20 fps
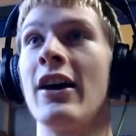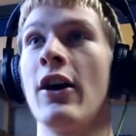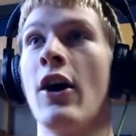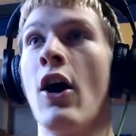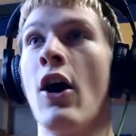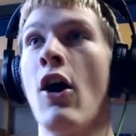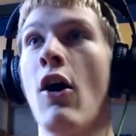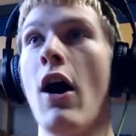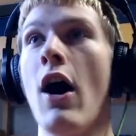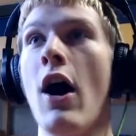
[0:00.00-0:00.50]

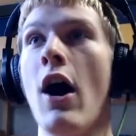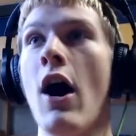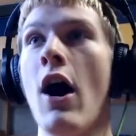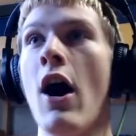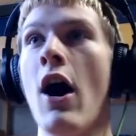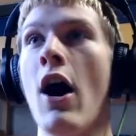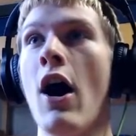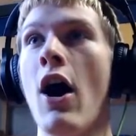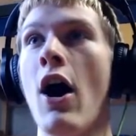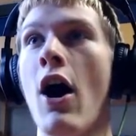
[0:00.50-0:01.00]

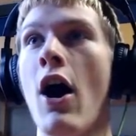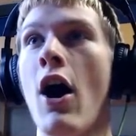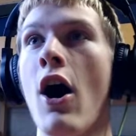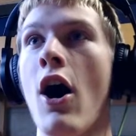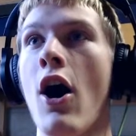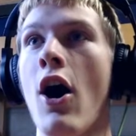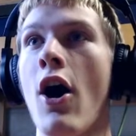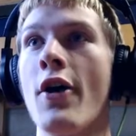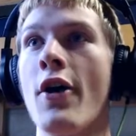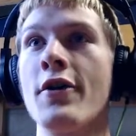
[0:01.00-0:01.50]

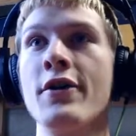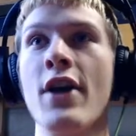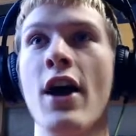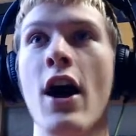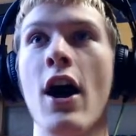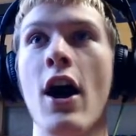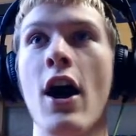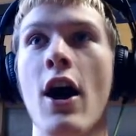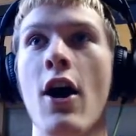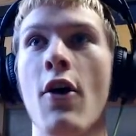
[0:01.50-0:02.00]
Oh,
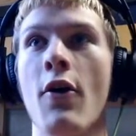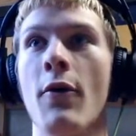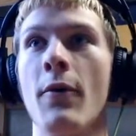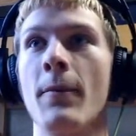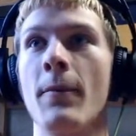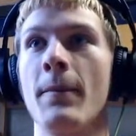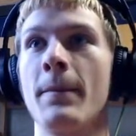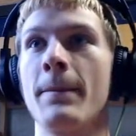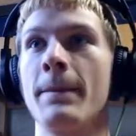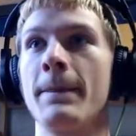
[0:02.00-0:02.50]
no!
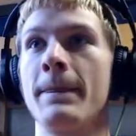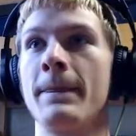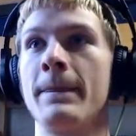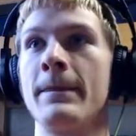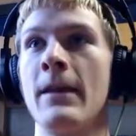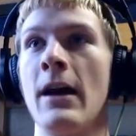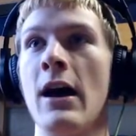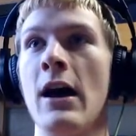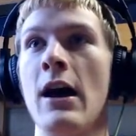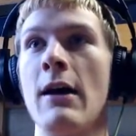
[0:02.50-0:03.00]

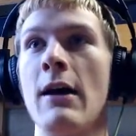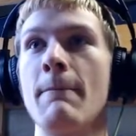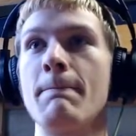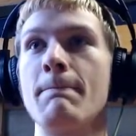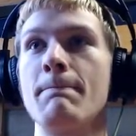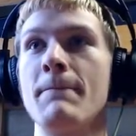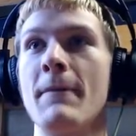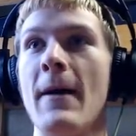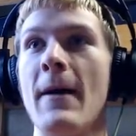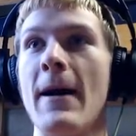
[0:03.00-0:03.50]

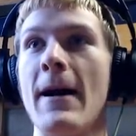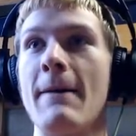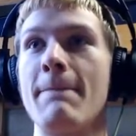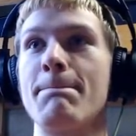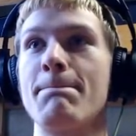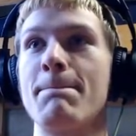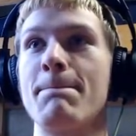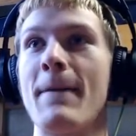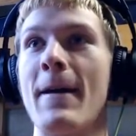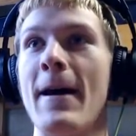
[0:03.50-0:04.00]
Nope,
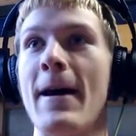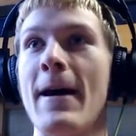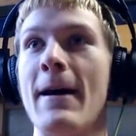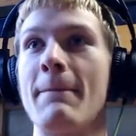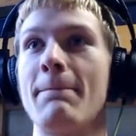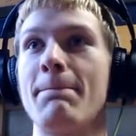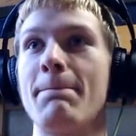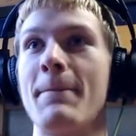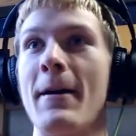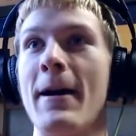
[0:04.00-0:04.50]

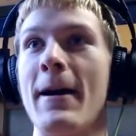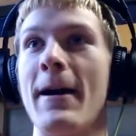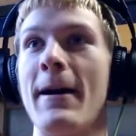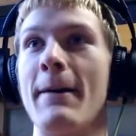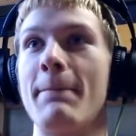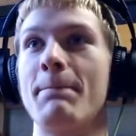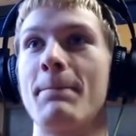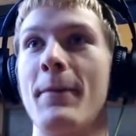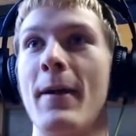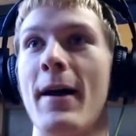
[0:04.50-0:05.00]

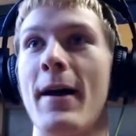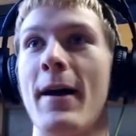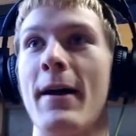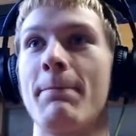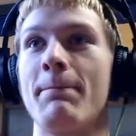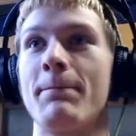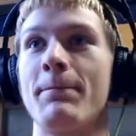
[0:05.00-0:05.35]
nope, nope, nope, nope,